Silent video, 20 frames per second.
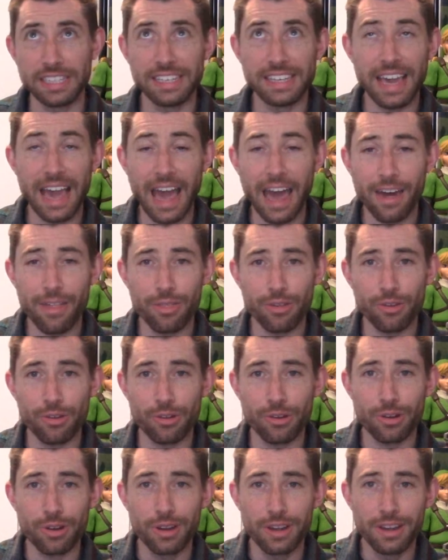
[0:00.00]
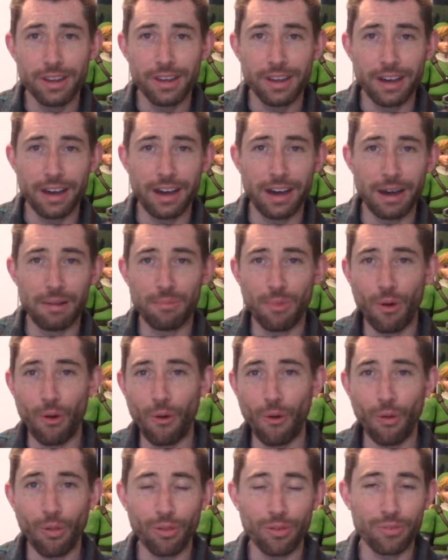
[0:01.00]
gather
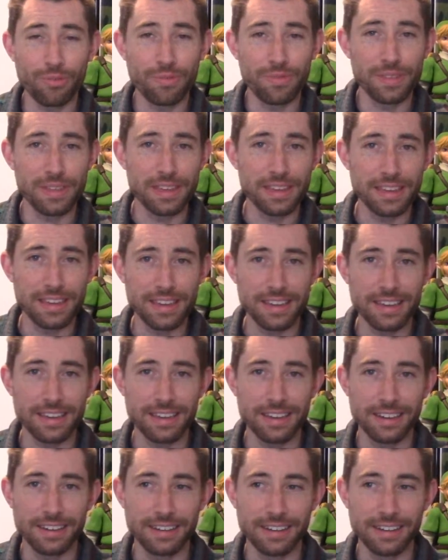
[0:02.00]
all of the